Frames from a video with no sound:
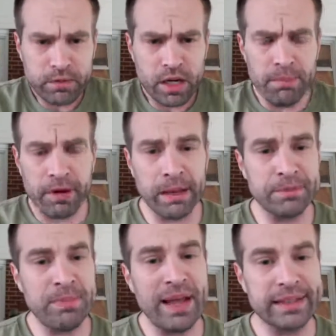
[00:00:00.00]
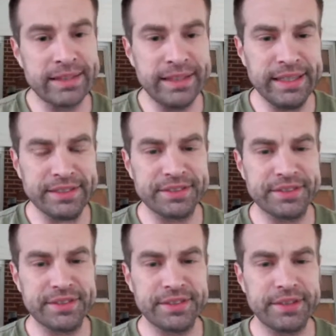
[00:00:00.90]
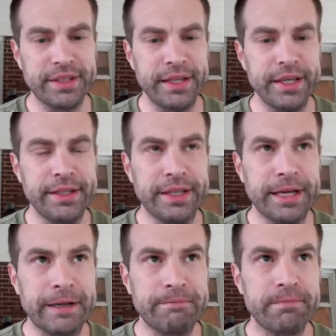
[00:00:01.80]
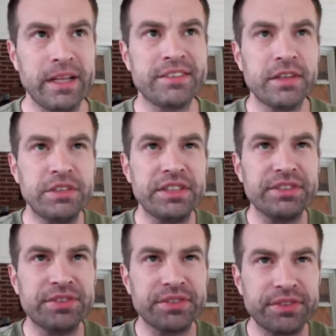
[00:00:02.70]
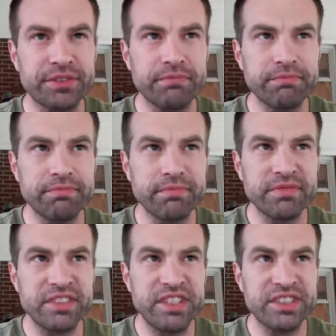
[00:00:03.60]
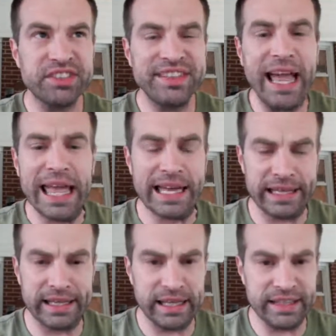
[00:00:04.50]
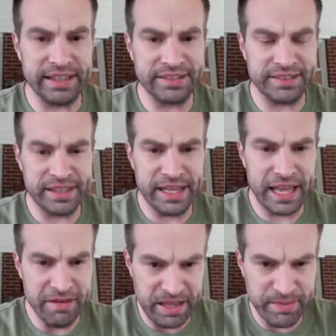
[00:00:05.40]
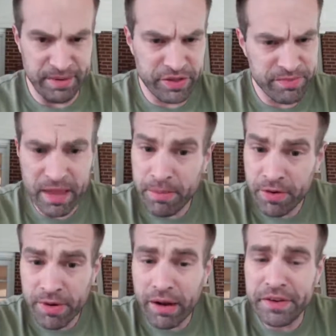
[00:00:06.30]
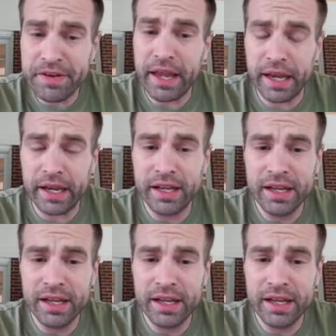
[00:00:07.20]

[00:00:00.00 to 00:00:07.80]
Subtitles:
But it comes back to this, and so just say it at least today, maybe throughout the day.